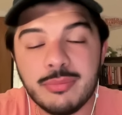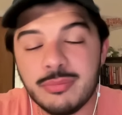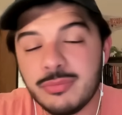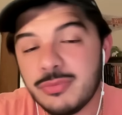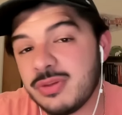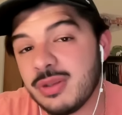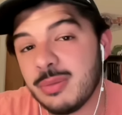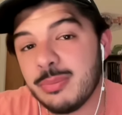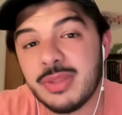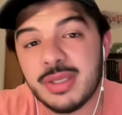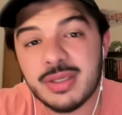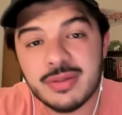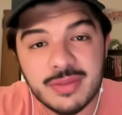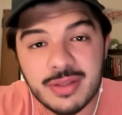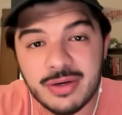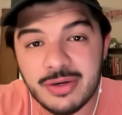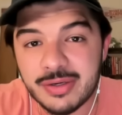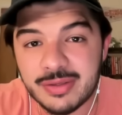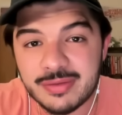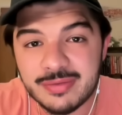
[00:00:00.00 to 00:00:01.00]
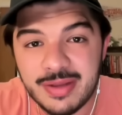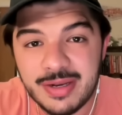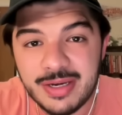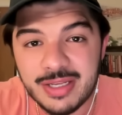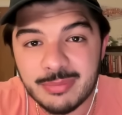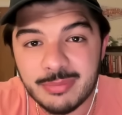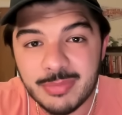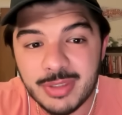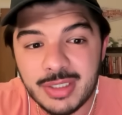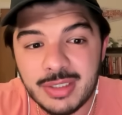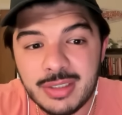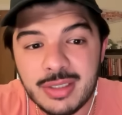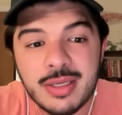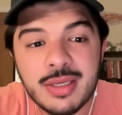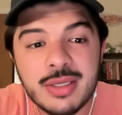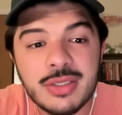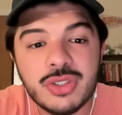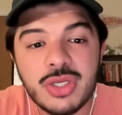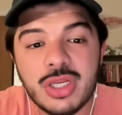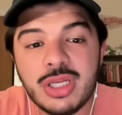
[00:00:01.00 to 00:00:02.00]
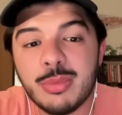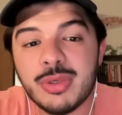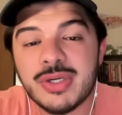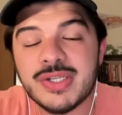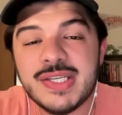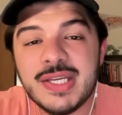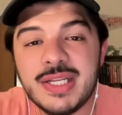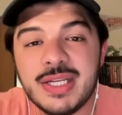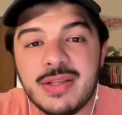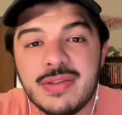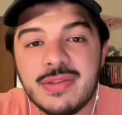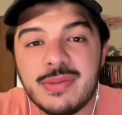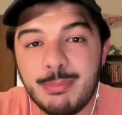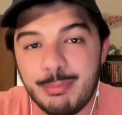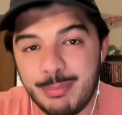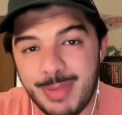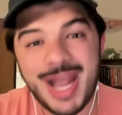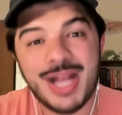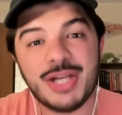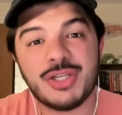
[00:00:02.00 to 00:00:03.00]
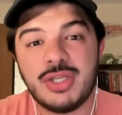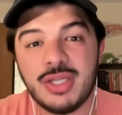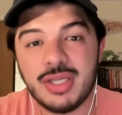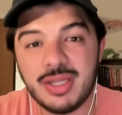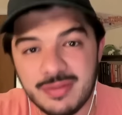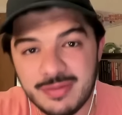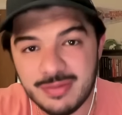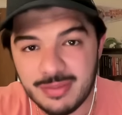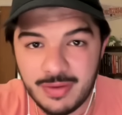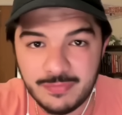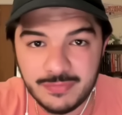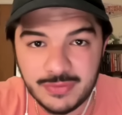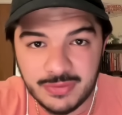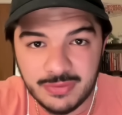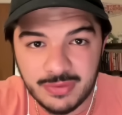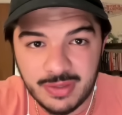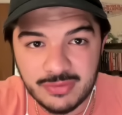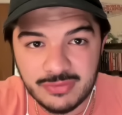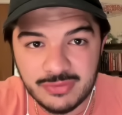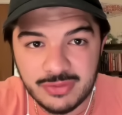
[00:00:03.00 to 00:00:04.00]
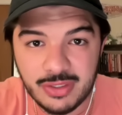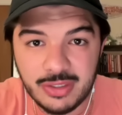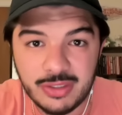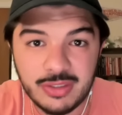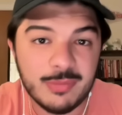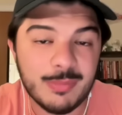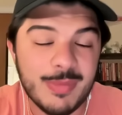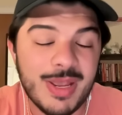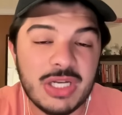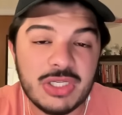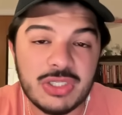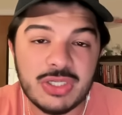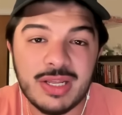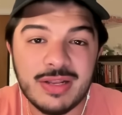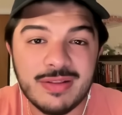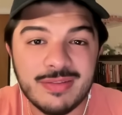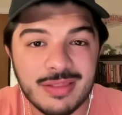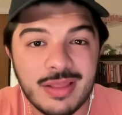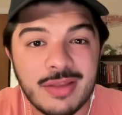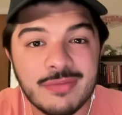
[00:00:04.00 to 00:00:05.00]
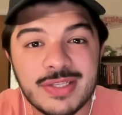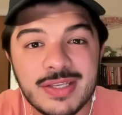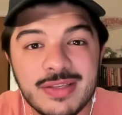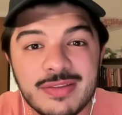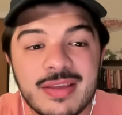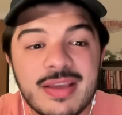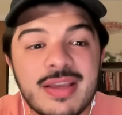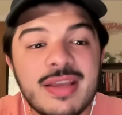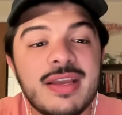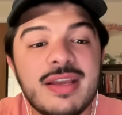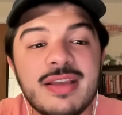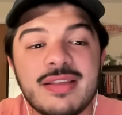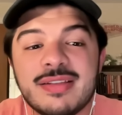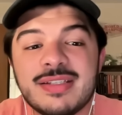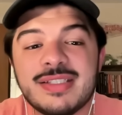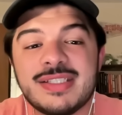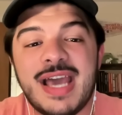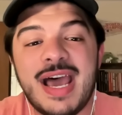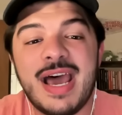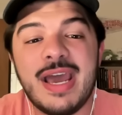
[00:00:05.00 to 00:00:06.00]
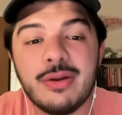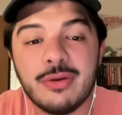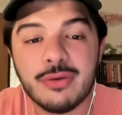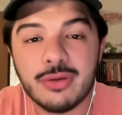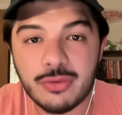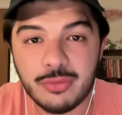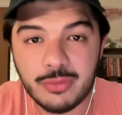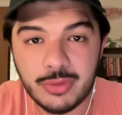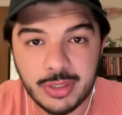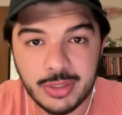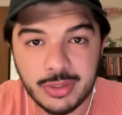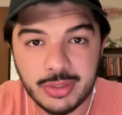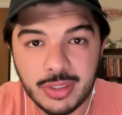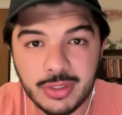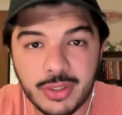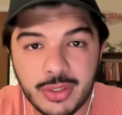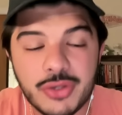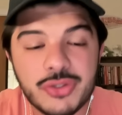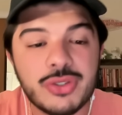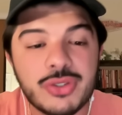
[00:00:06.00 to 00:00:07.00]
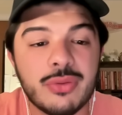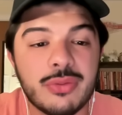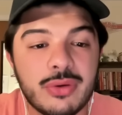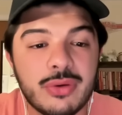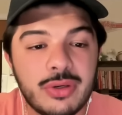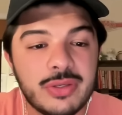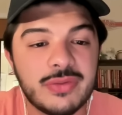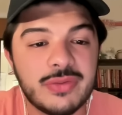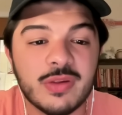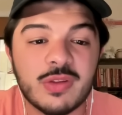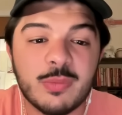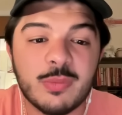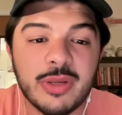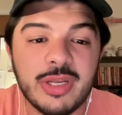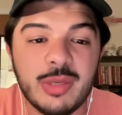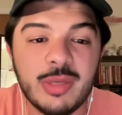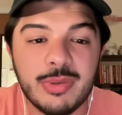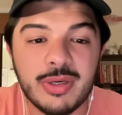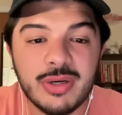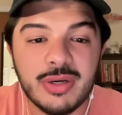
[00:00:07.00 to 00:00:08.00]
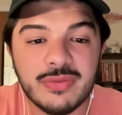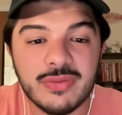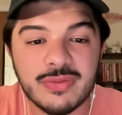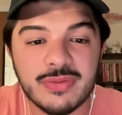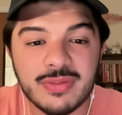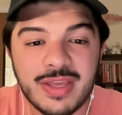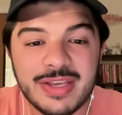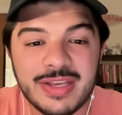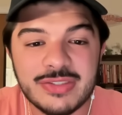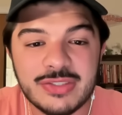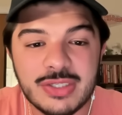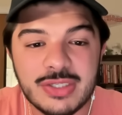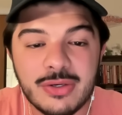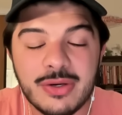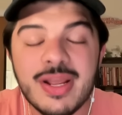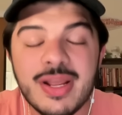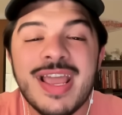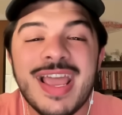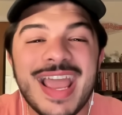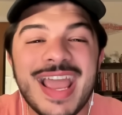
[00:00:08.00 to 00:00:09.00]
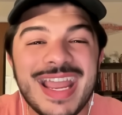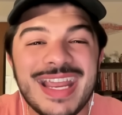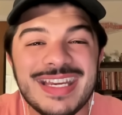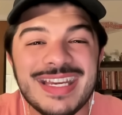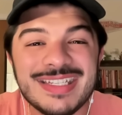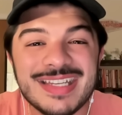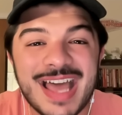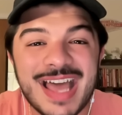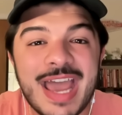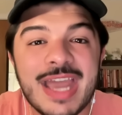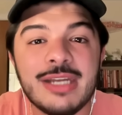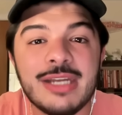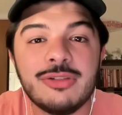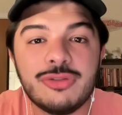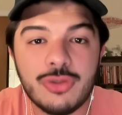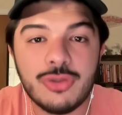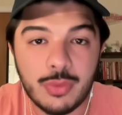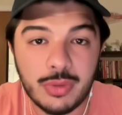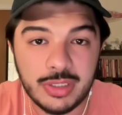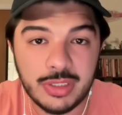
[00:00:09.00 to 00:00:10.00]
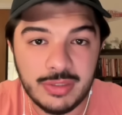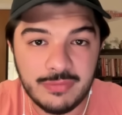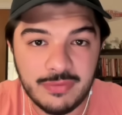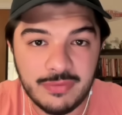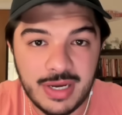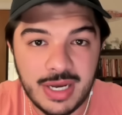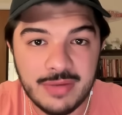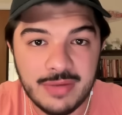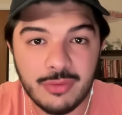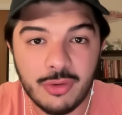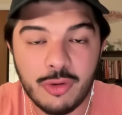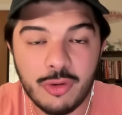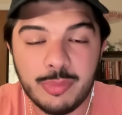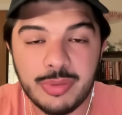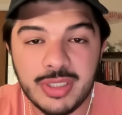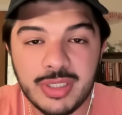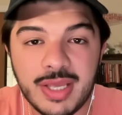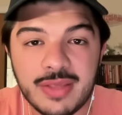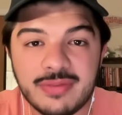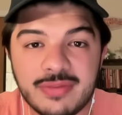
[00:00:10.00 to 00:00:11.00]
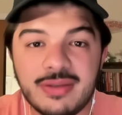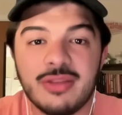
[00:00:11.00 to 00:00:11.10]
Some things that are exciting me. JD Martinez mashed against lefties last year, and he's mashed against lefties his entire career. And 136 plate appearances last year, a 925 OPS.